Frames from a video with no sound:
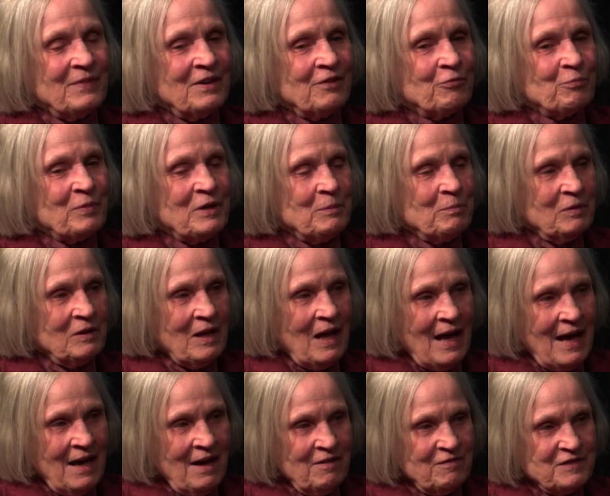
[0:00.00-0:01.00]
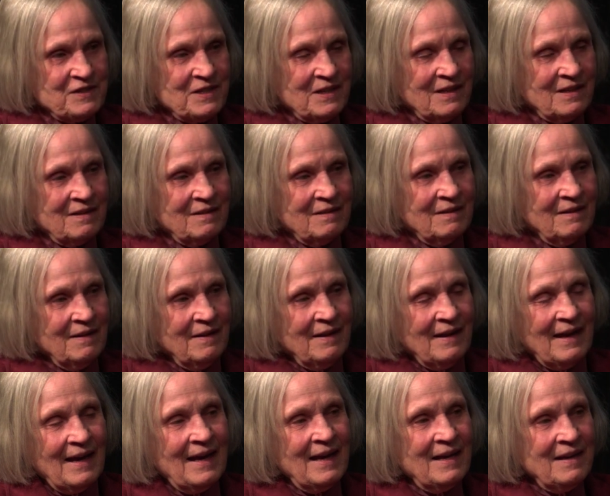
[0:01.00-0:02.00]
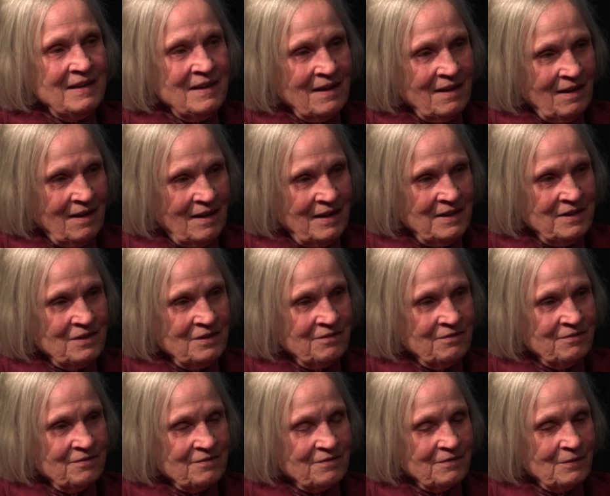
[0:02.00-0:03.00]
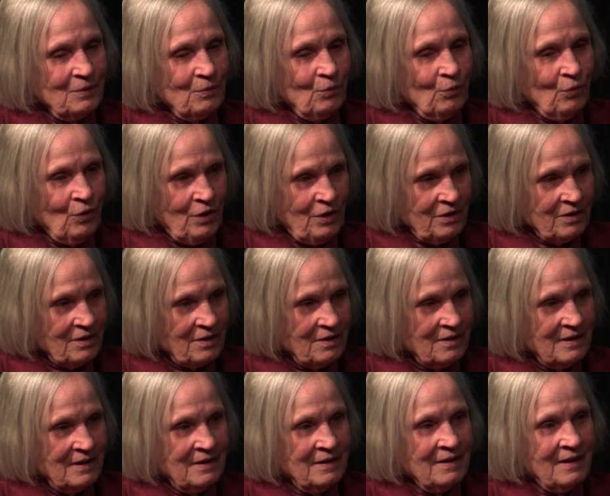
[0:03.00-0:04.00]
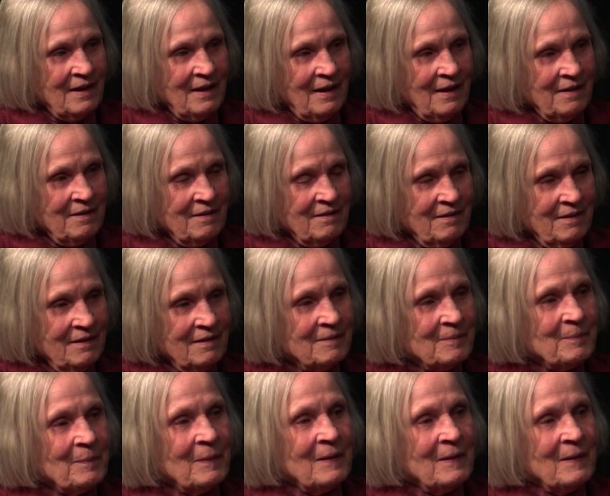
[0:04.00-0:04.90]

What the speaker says: if people have done any kind of work in Canada,